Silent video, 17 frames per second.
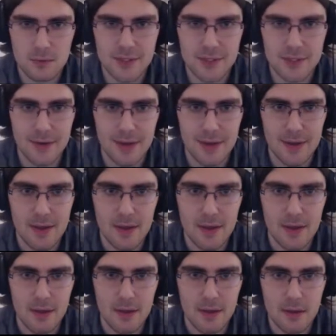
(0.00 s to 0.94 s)
What's down
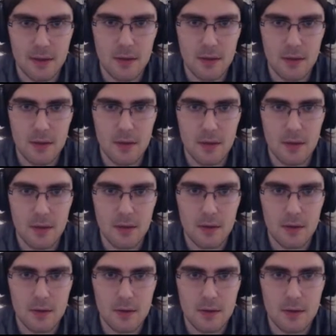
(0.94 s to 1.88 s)
here?
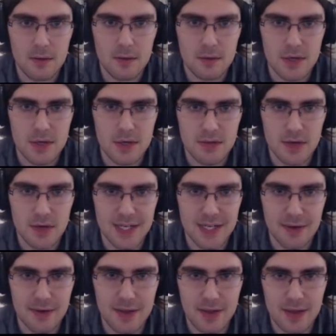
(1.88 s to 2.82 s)
Did I try
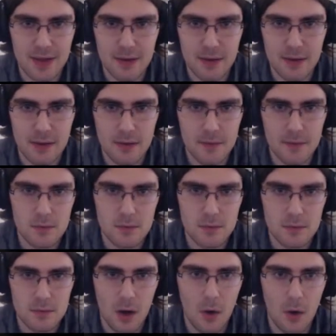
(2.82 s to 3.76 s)
down here?
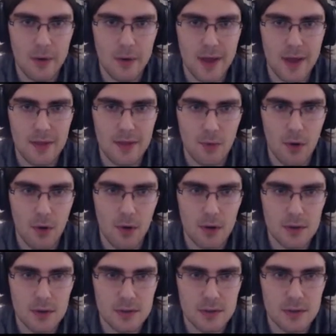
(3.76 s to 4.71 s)
Oh, okay, the
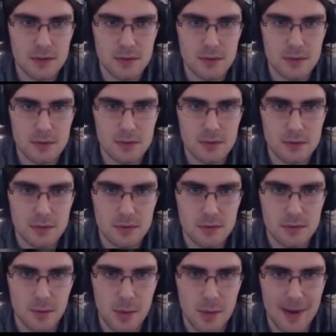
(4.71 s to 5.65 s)
rocks.
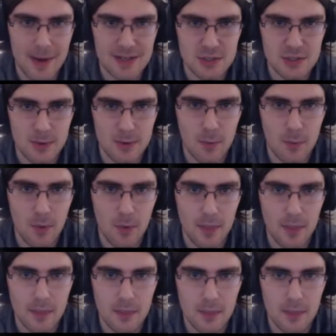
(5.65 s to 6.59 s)
So are we back at square
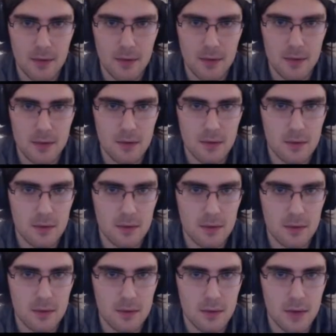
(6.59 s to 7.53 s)
one?
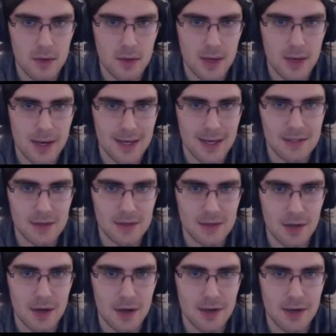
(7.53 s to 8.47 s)
An
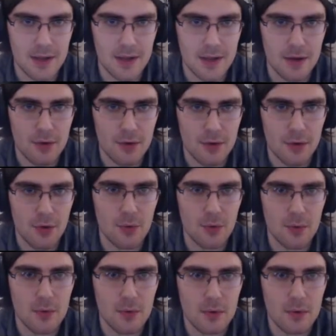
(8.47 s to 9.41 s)
accident occurred here.
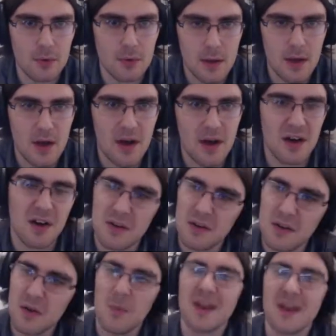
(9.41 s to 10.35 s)
Cool.
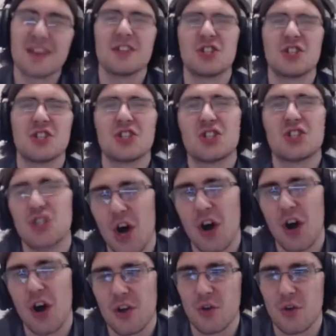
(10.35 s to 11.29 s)
Oh, I went in a
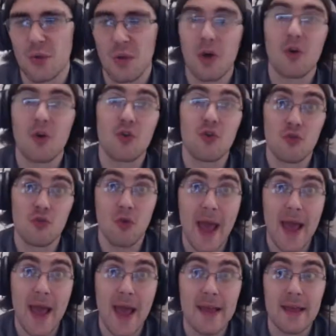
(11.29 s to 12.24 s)
circle. Oh,
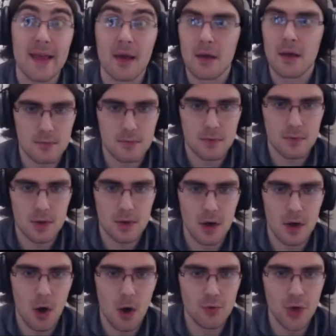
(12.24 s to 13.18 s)
great.
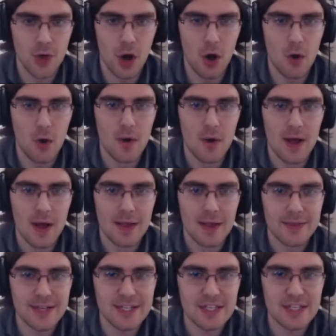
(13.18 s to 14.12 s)
Oh, no.
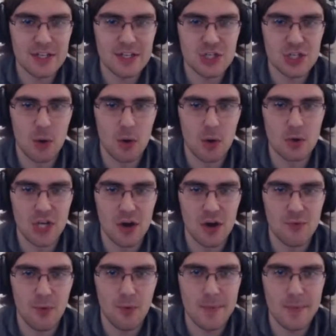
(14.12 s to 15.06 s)
This is a
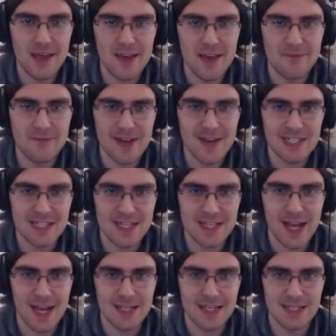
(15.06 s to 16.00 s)
soldier from the
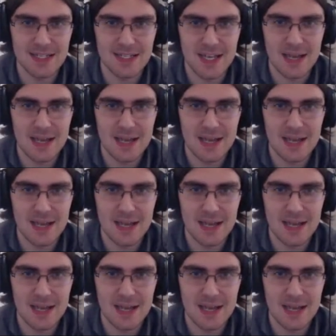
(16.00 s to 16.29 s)
investigating